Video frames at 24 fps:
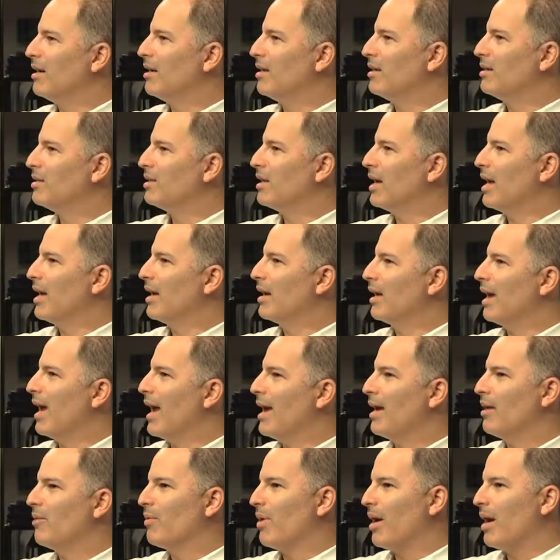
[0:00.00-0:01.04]
saying,
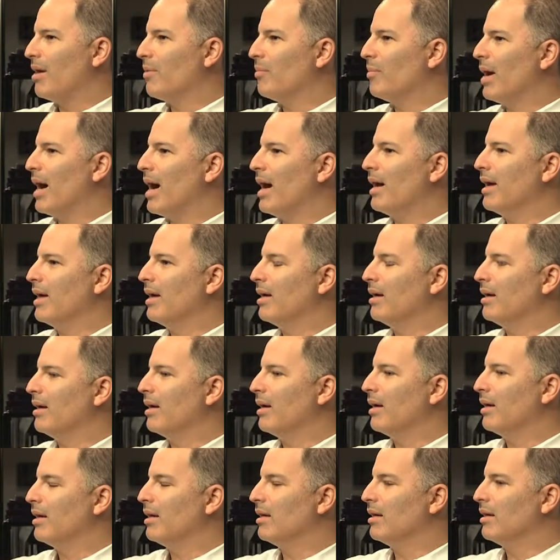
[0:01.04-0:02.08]
"Hey, Rob,
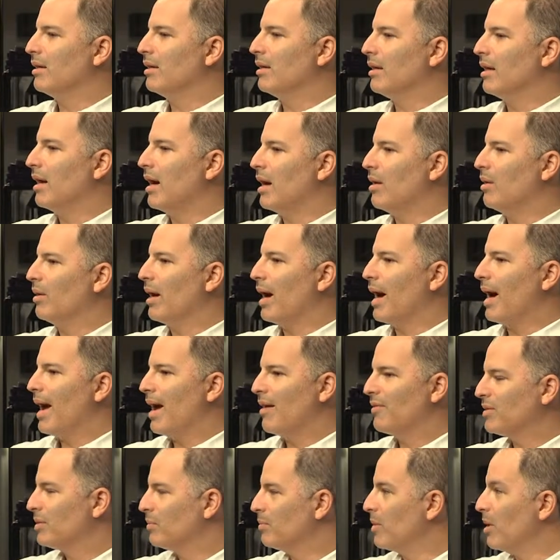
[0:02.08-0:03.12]
I have
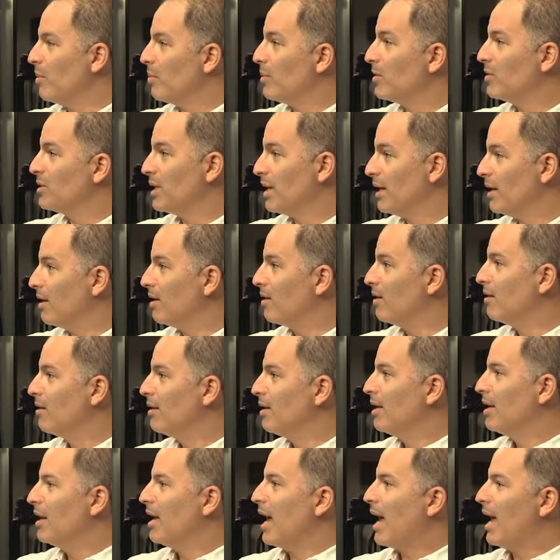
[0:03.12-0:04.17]
some numbers here,
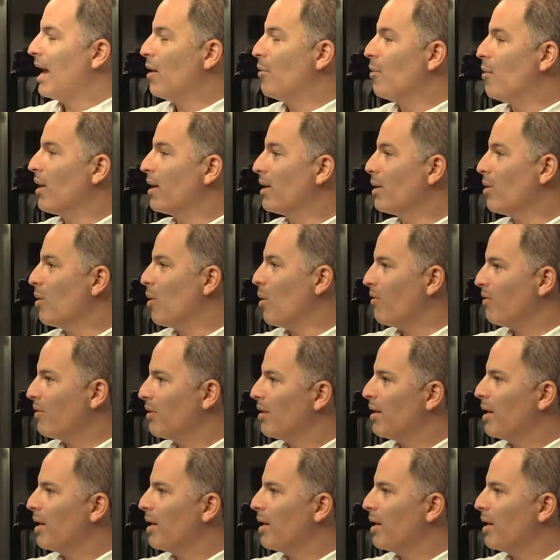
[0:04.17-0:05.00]
and I want to go over